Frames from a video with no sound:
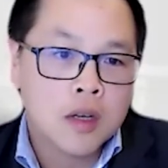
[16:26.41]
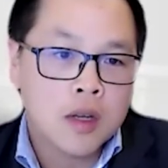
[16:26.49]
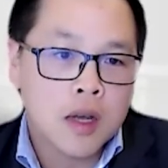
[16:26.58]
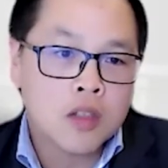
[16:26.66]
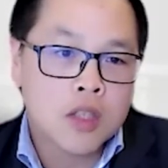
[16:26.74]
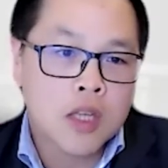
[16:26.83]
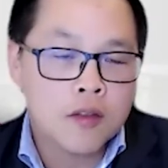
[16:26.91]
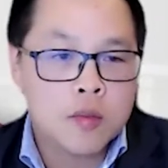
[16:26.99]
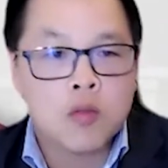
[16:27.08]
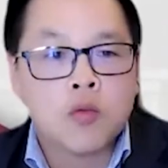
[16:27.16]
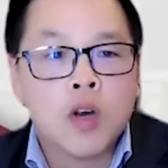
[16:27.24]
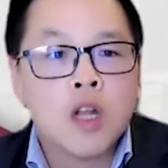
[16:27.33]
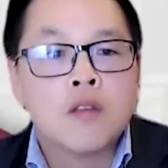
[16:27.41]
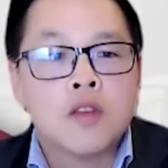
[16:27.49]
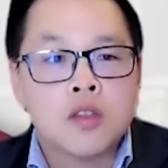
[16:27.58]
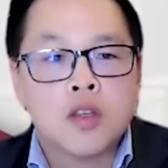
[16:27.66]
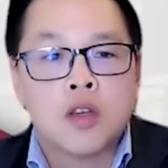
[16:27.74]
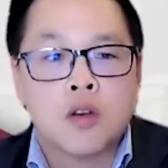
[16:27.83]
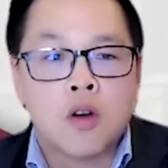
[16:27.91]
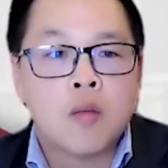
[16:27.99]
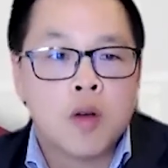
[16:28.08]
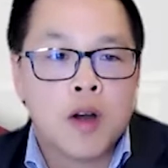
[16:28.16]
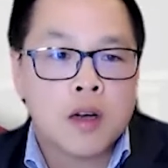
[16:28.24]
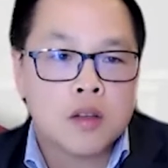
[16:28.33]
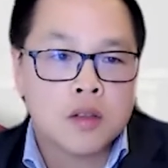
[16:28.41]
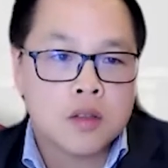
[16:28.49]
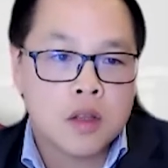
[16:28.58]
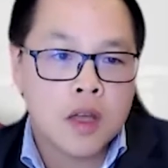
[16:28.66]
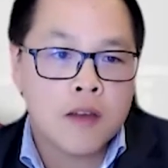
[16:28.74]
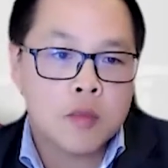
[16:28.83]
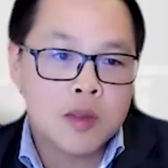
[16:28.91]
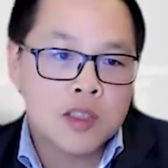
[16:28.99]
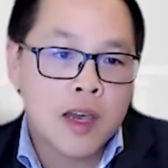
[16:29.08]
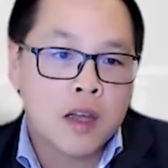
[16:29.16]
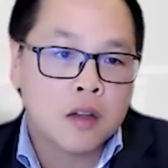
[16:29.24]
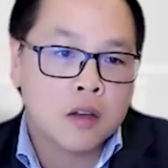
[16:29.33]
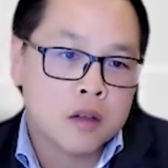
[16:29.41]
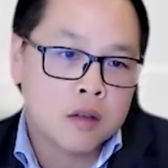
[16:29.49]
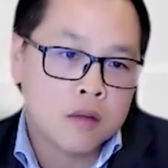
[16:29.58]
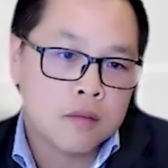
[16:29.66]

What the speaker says: They just have to be relevant to your own practice. So they have to be tailored.